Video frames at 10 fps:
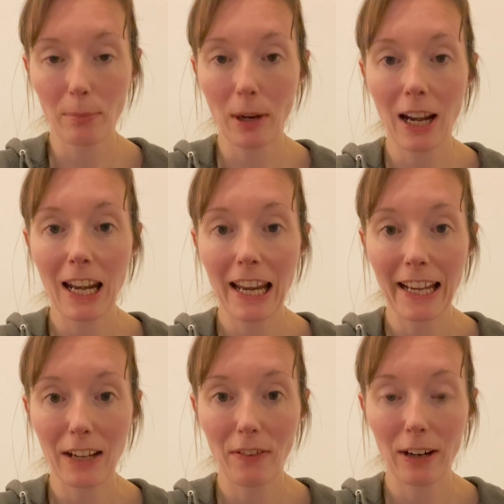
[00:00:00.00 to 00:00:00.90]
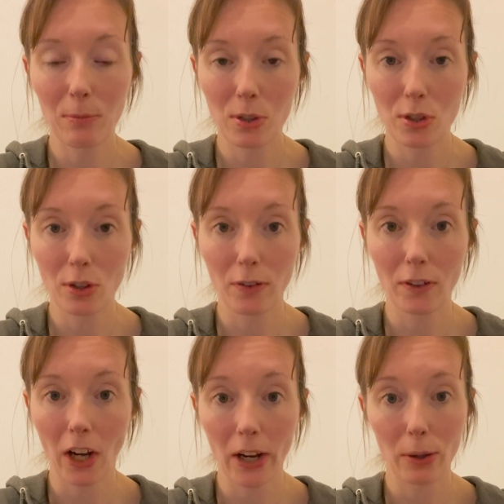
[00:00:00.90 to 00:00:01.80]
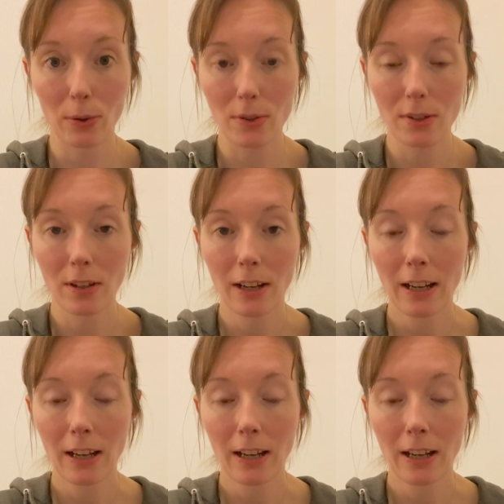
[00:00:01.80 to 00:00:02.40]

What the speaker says: believe how much stuff goes.